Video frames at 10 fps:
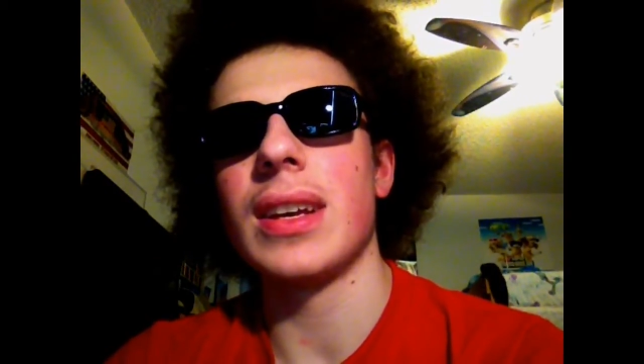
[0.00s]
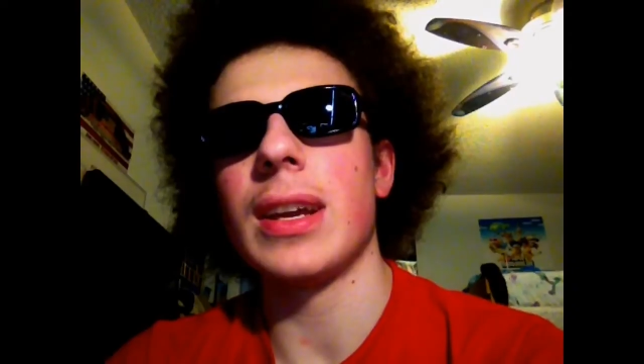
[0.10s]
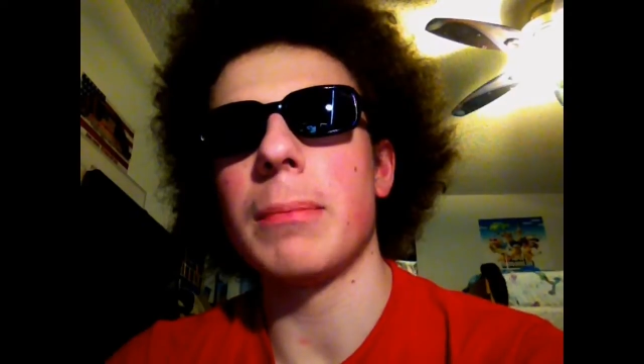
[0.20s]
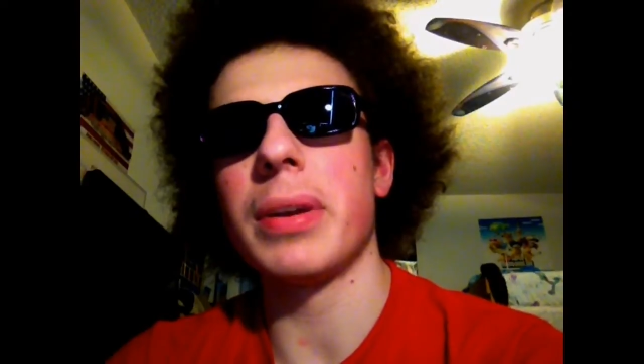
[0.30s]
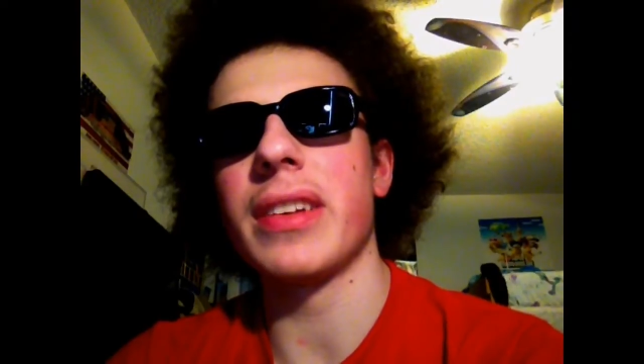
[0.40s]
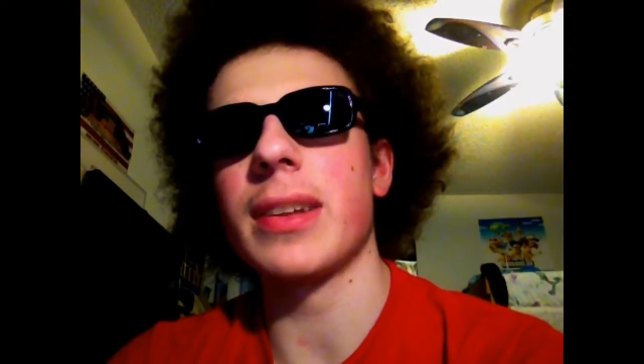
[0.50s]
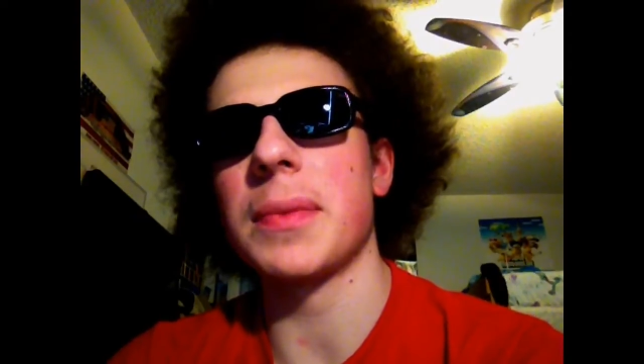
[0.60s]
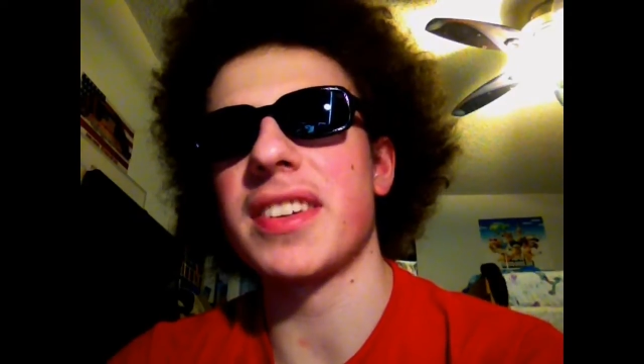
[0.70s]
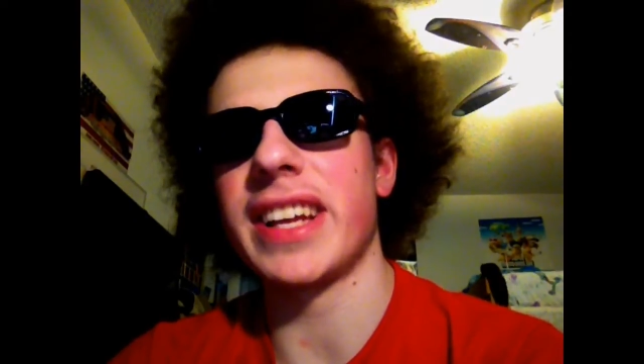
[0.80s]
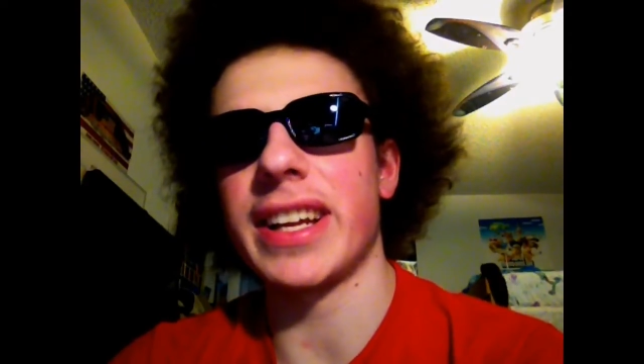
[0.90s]
It picks up
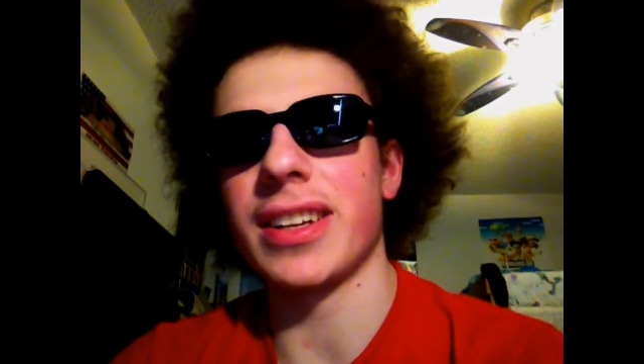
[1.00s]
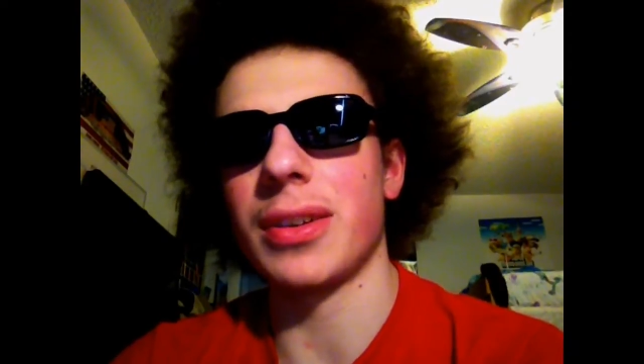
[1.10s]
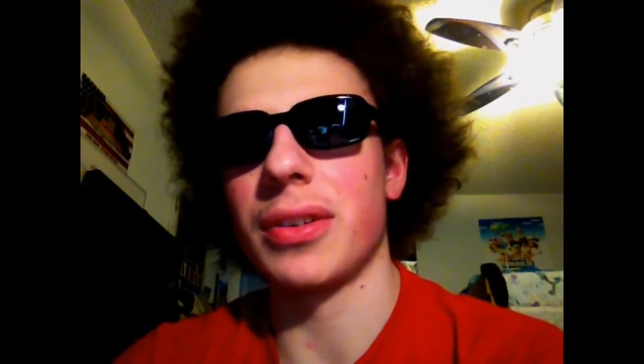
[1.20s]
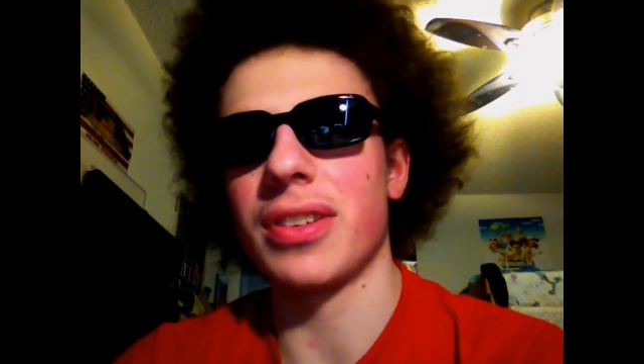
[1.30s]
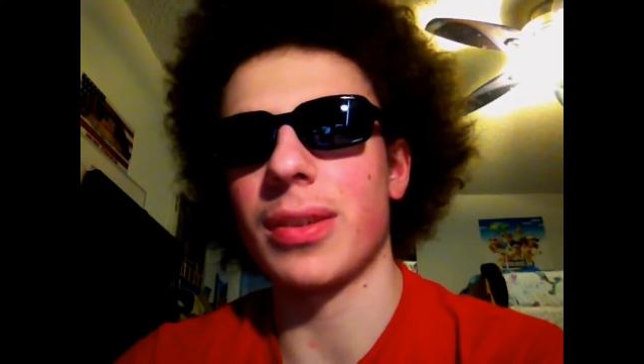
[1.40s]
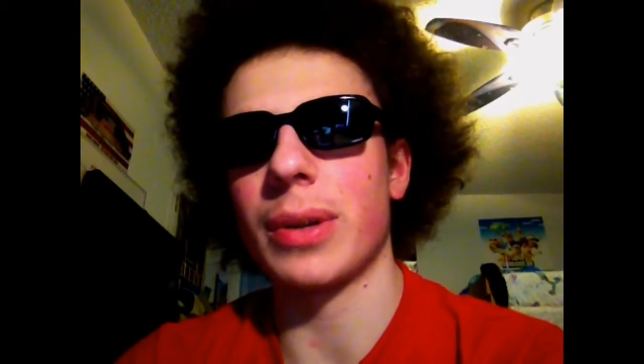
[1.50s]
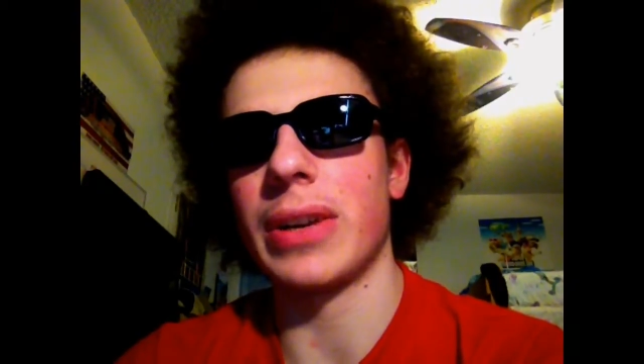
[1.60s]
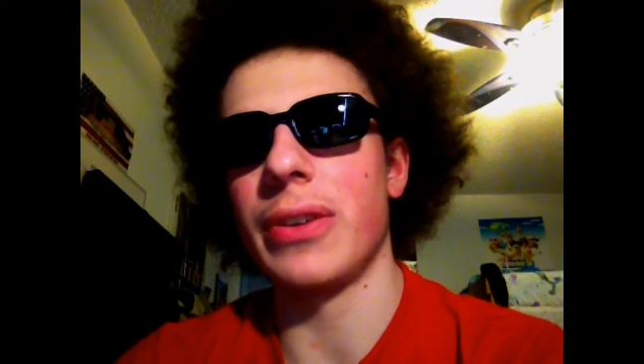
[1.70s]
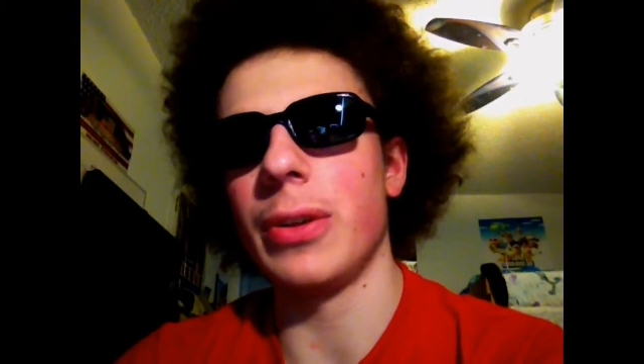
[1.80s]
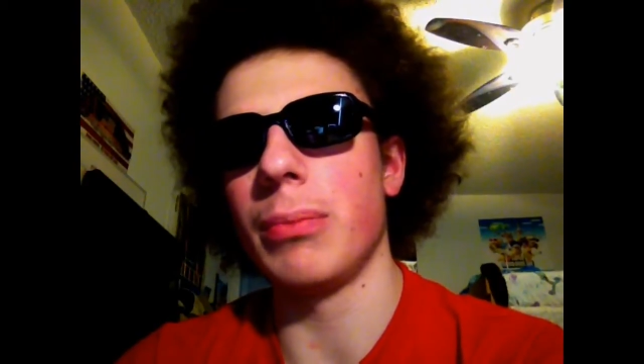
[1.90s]
static noises
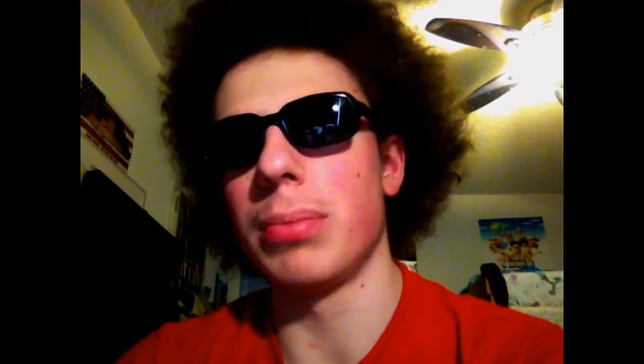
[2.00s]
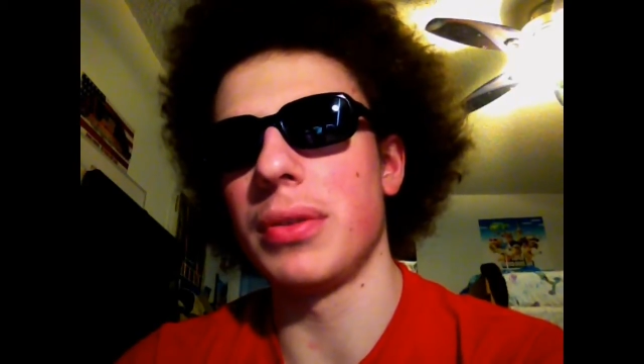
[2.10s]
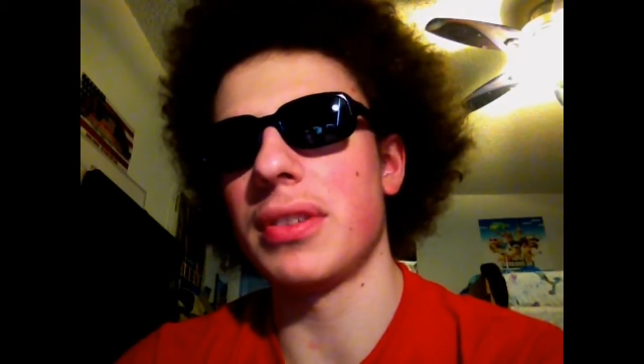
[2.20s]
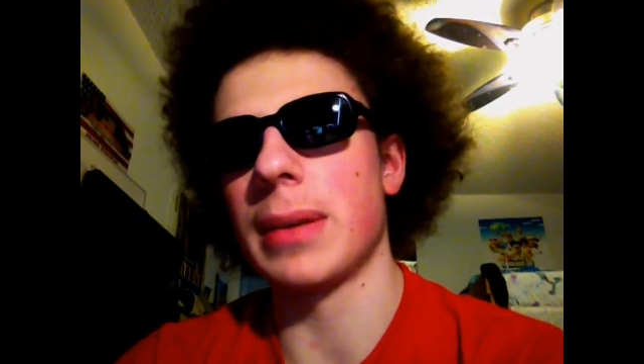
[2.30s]
whenever you boost